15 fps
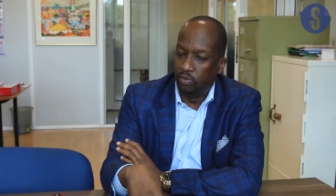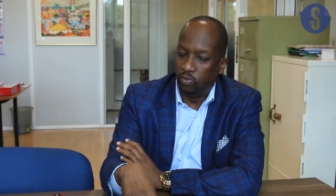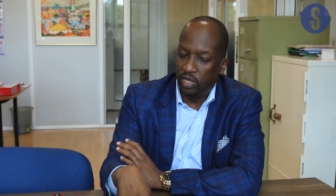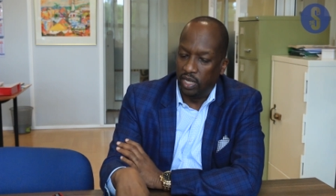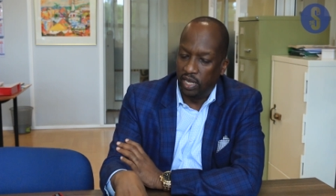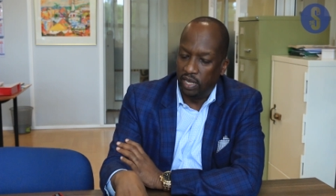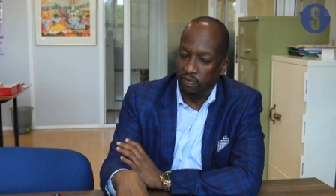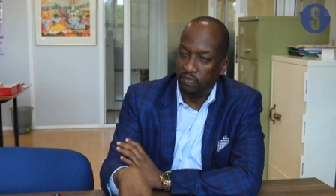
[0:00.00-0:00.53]

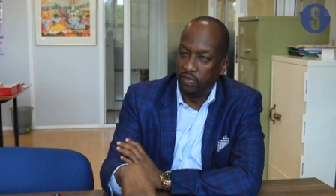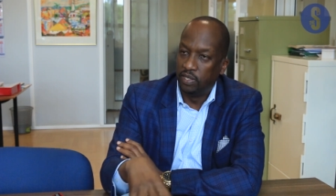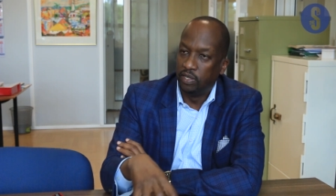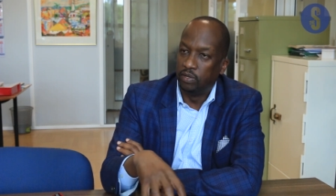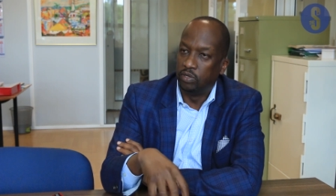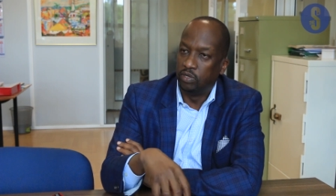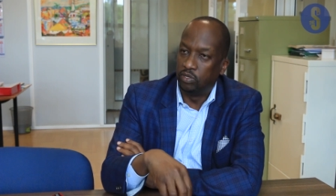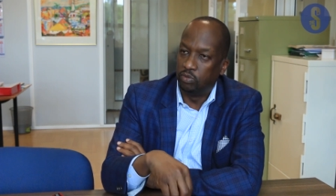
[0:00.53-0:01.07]
We have
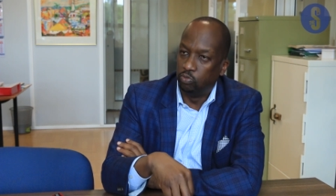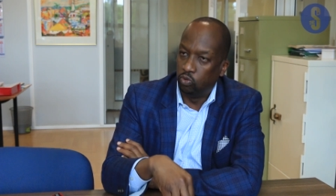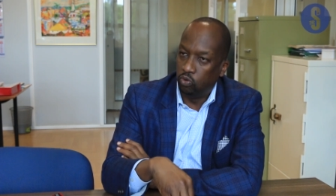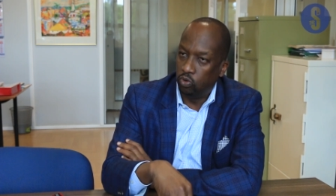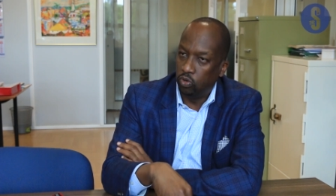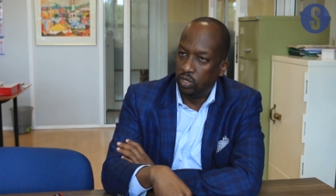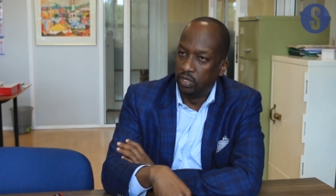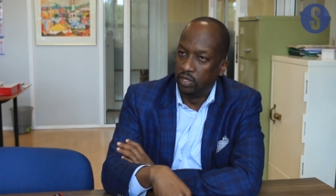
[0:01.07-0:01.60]

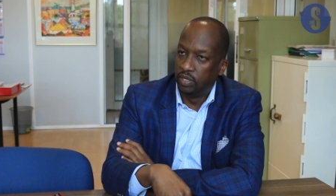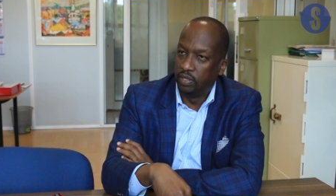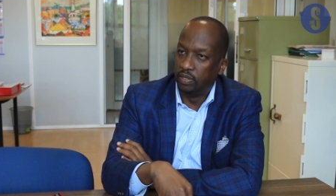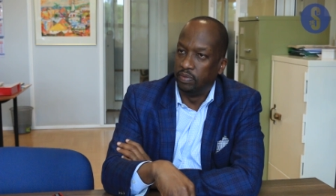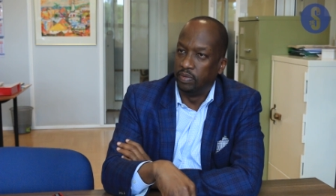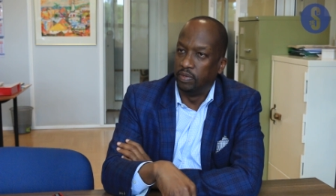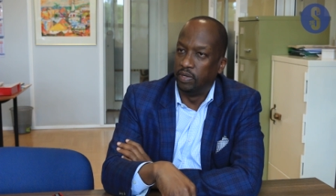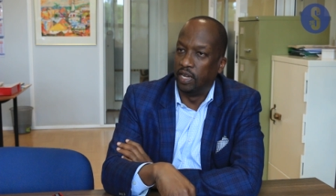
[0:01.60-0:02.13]
small
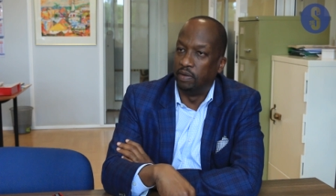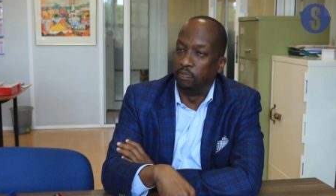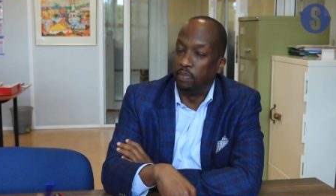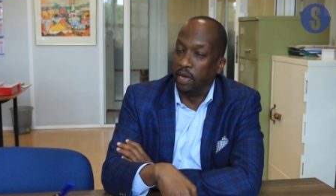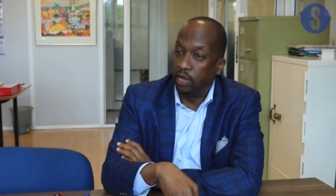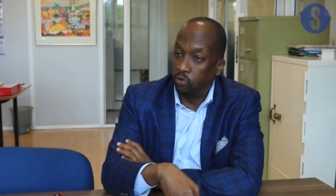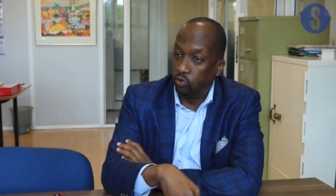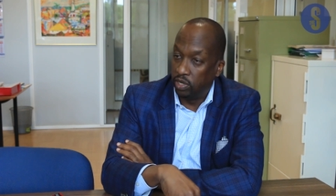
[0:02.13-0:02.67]
and
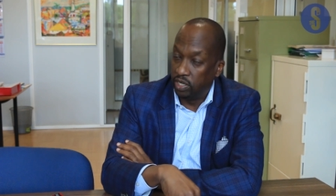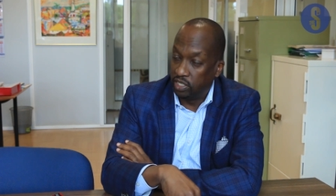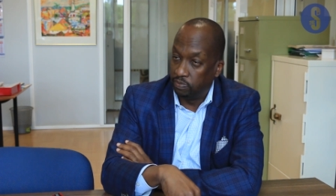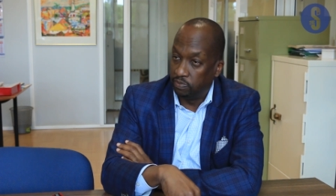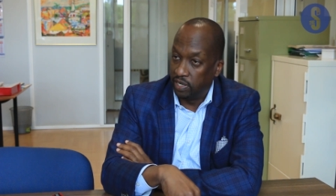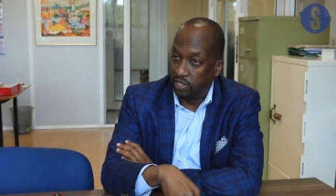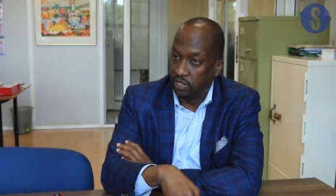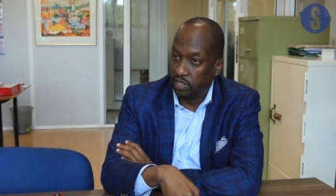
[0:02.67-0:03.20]
micro
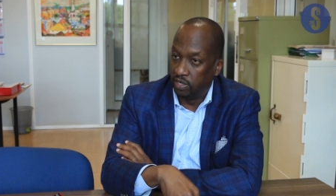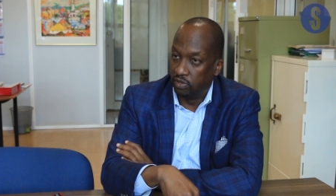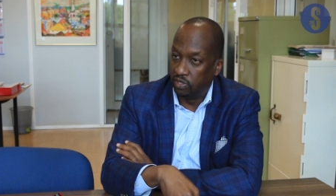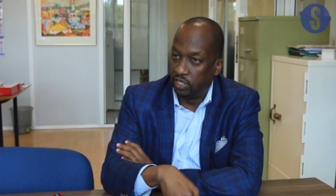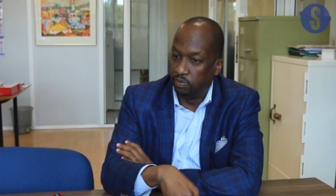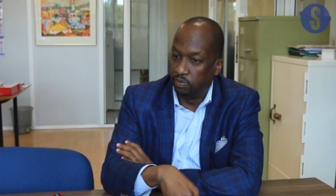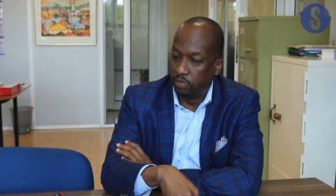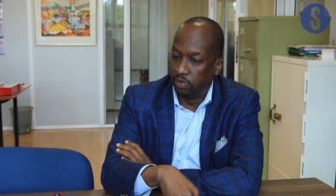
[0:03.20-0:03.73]
enterprises in our
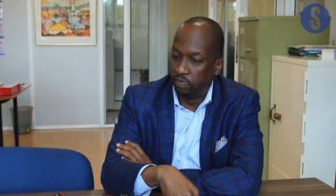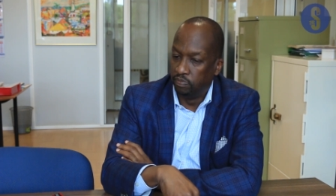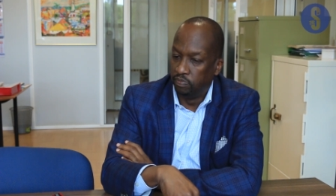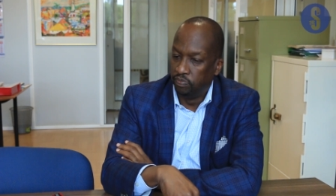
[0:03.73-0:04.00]
chamber